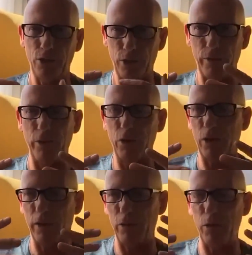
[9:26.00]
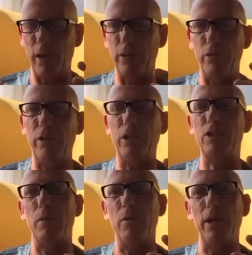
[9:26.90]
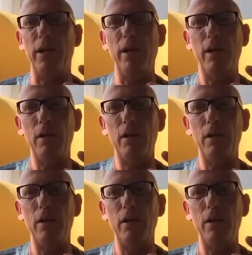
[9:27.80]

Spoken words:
service of trying to fix somebody